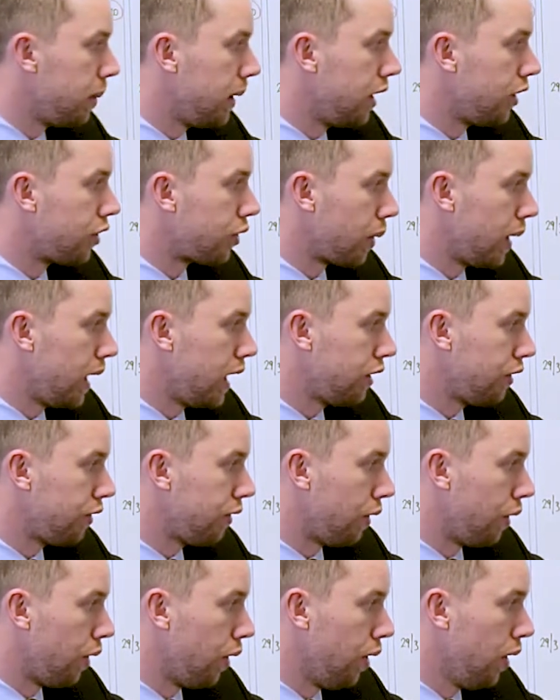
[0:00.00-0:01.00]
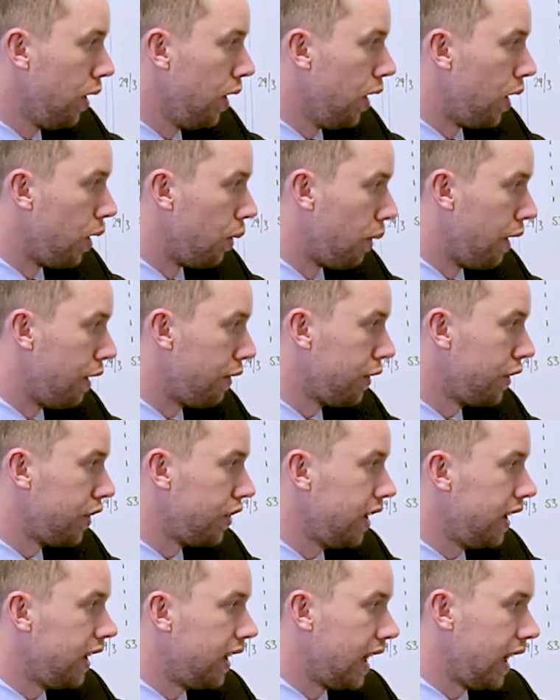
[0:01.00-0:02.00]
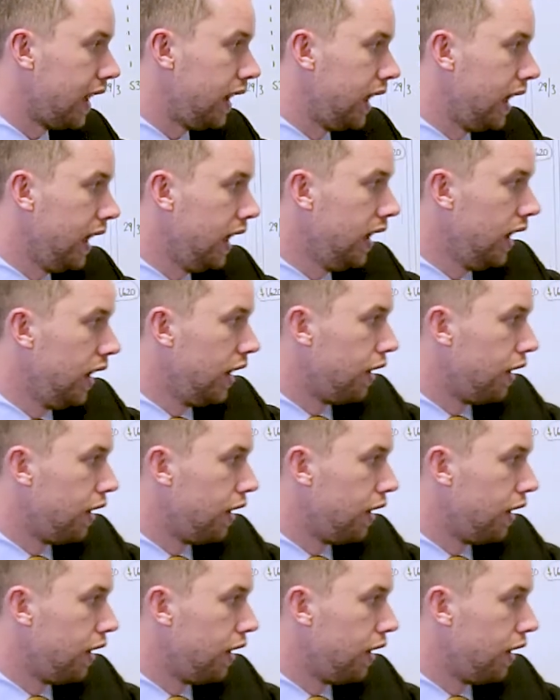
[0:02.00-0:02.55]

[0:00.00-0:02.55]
been a transfer referencing Kelly